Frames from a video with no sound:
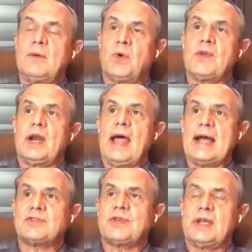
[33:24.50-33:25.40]
and we're the
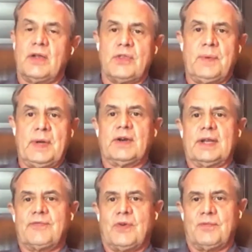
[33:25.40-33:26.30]
last thing on the
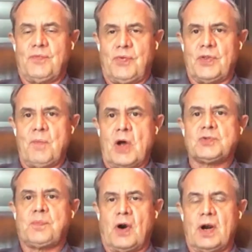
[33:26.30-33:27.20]
building for the
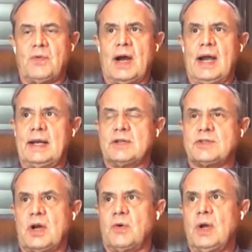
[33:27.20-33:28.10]
most part, right? And
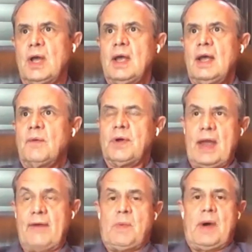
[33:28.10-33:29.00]
so with
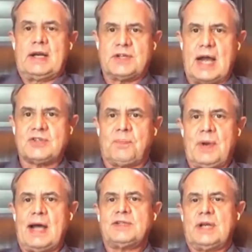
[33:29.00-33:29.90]
everybody's got
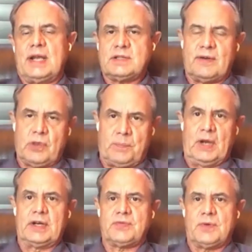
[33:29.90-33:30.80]
supply chains, and if the
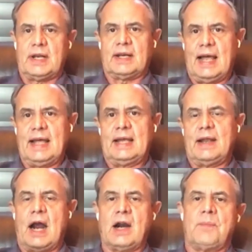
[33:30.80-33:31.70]
building's running late,
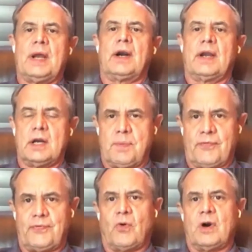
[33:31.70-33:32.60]
our ability to
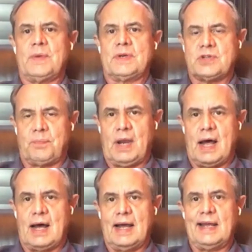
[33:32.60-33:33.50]
perform and
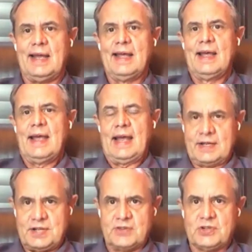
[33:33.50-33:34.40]
supply and
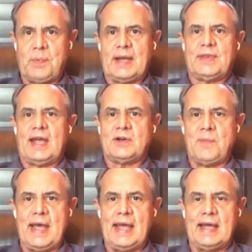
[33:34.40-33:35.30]
anticipate that
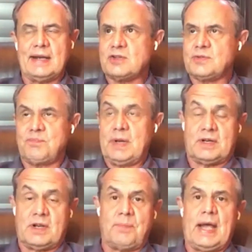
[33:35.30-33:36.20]
demand has been
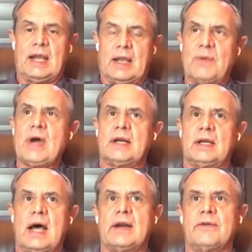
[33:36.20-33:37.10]
compelling. We've gotten a
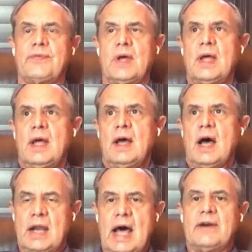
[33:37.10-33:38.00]
lot
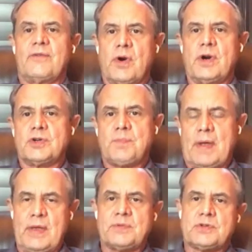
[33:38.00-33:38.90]
of orders
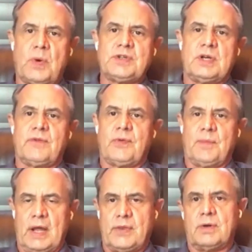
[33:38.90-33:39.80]
by them switching from
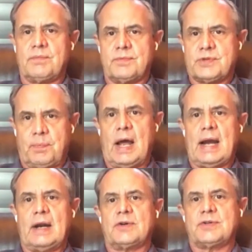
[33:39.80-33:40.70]
other
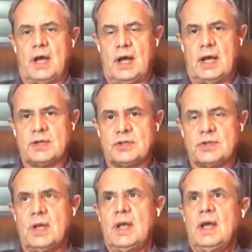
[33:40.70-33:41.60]
suppliers to us
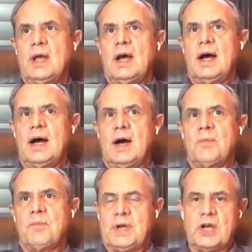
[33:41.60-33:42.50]

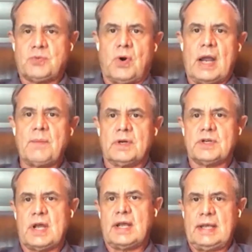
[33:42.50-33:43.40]
because we're able to
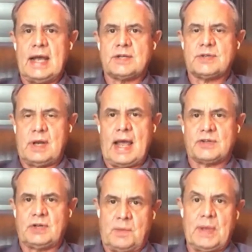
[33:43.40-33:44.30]
say yes and
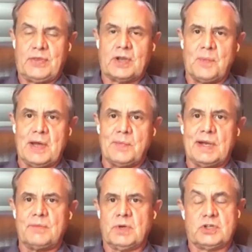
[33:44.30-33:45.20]
actually meet the
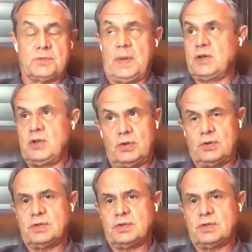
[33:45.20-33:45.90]
commitment, which has been huge.